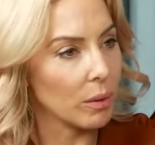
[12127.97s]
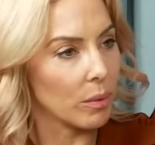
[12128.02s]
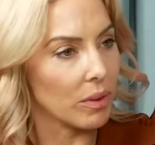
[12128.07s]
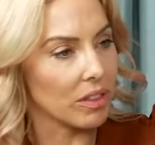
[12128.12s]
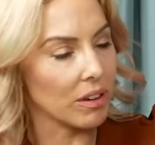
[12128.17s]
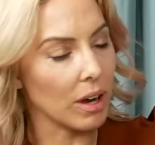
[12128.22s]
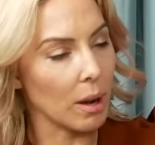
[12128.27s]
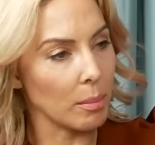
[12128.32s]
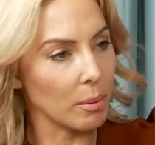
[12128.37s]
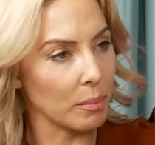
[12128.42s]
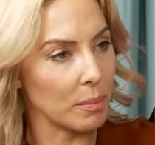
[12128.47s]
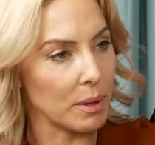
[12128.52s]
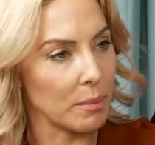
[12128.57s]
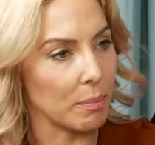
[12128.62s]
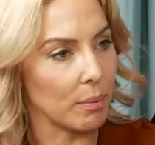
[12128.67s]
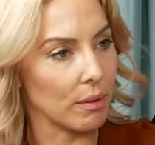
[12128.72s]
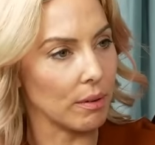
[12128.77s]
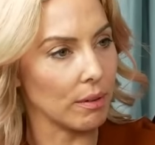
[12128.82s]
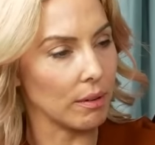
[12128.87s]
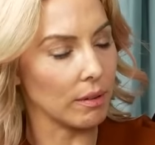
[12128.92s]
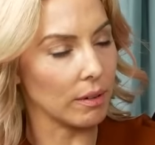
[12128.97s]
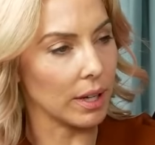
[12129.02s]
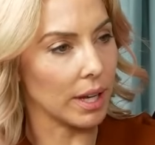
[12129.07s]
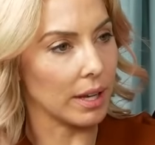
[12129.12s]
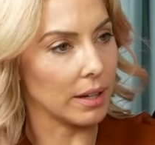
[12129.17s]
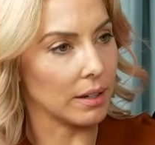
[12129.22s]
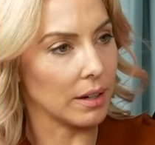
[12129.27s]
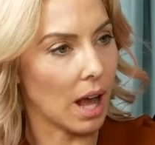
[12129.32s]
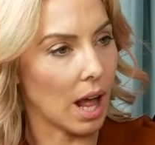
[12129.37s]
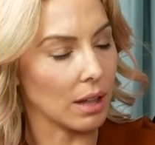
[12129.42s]
with a couple people
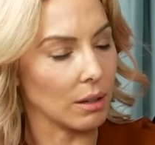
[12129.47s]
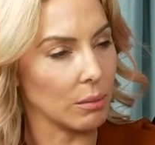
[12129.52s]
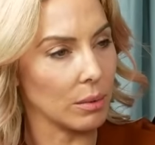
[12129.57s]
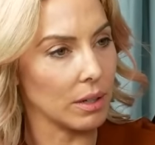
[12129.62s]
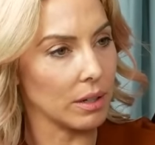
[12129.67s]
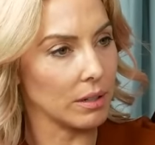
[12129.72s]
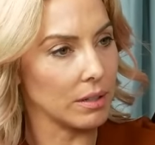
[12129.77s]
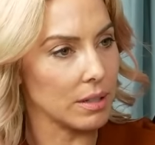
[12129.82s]
in Hollywood?